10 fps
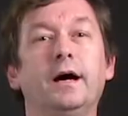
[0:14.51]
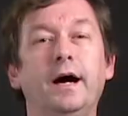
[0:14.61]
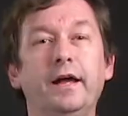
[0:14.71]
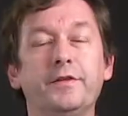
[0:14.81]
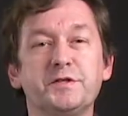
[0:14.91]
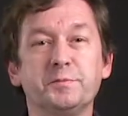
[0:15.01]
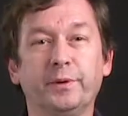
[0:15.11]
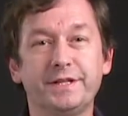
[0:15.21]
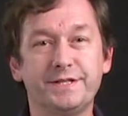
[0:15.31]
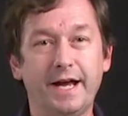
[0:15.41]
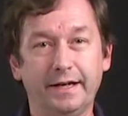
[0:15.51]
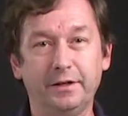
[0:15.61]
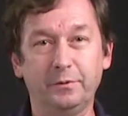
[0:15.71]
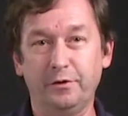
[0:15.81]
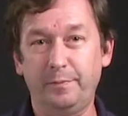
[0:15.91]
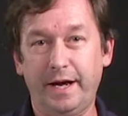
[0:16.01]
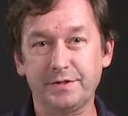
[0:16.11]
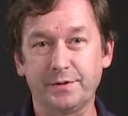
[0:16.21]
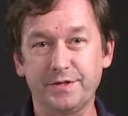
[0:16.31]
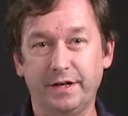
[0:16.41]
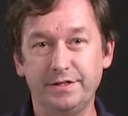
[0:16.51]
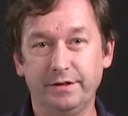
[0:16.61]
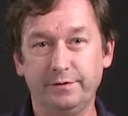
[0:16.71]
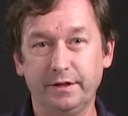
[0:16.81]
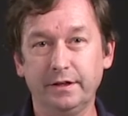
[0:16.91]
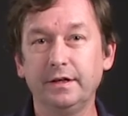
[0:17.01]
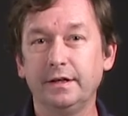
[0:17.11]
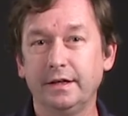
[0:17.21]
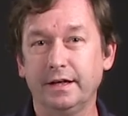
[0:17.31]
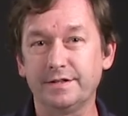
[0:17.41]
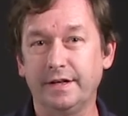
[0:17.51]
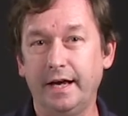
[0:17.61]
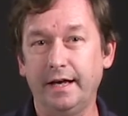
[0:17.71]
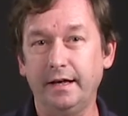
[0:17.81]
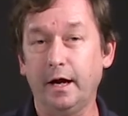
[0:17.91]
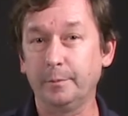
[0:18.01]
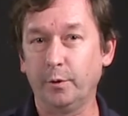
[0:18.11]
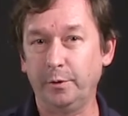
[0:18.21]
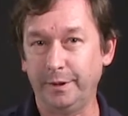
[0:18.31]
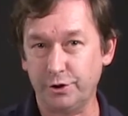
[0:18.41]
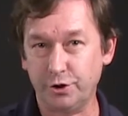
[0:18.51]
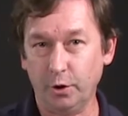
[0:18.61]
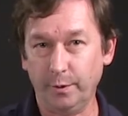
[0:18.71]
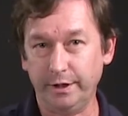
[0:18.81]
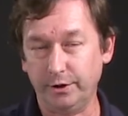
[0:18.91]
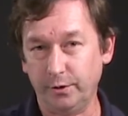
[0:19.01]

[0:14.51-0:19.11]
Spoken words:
Hi, this is Brett Sackett with Pasco Scientific, and today I'm going to be showing